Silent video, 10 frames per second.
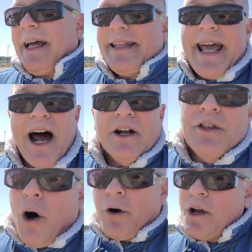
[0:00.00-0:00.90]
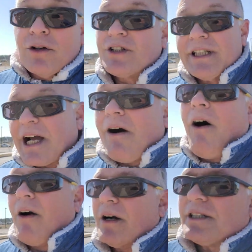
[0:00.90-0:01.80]
they are not using the
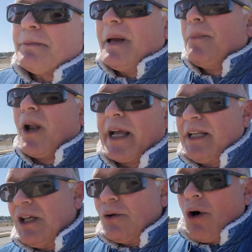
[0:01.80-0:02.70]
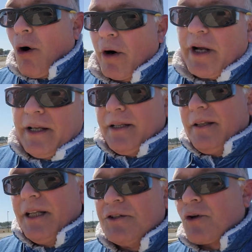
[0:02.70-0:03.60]
cars. People like in New York
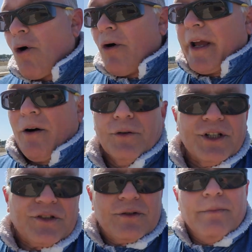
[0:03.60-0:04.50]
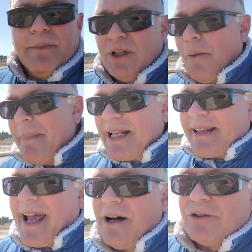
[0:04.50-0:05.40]
and Detroit and all these, you know, big
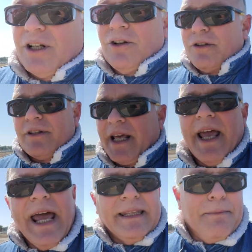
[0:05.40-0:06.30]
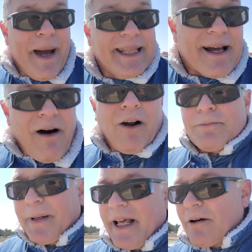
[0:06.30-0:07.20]
towns, they make the
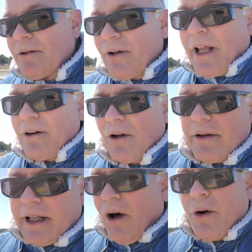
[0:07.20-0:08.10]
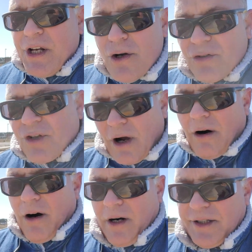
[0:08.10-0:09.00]
cars, but they don't use the
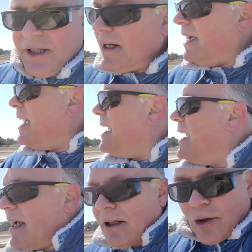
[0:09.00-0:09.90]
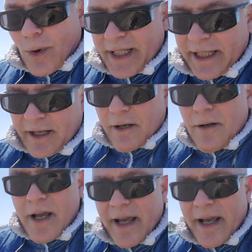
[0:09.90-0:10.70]
cars. So what they do,